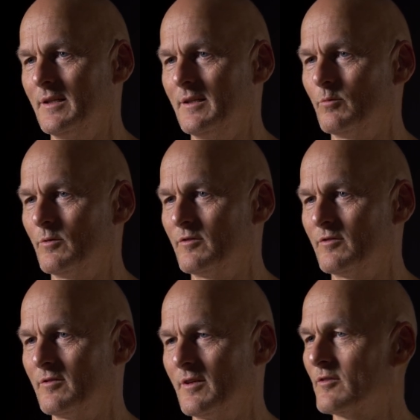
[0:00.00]
it
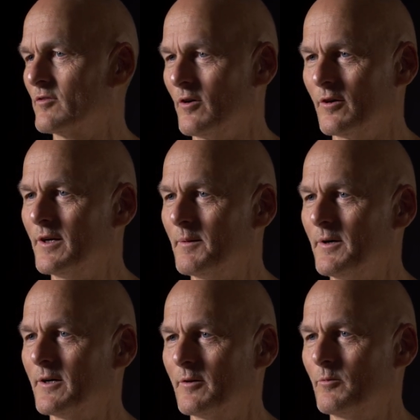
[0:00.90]
was a story
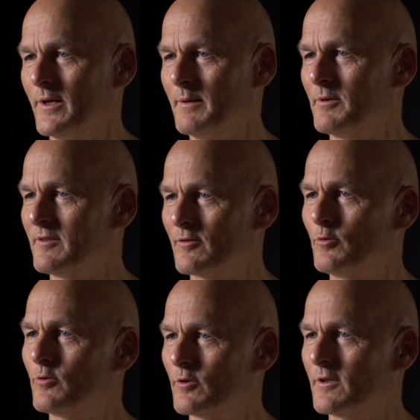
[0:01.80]
about a rapist
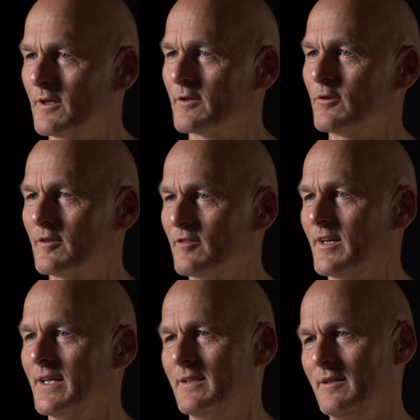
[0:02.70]
who could not
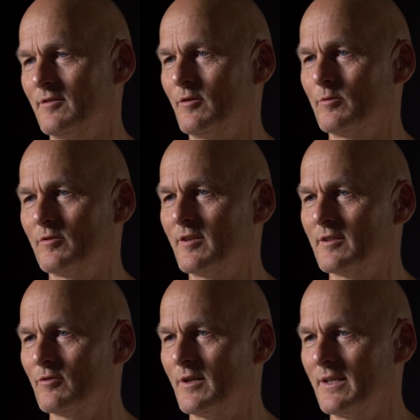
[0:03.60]
contain his own
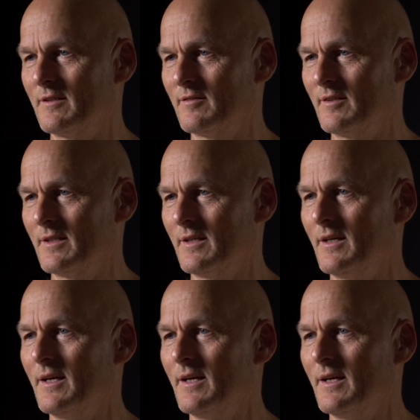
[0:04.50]
sexuality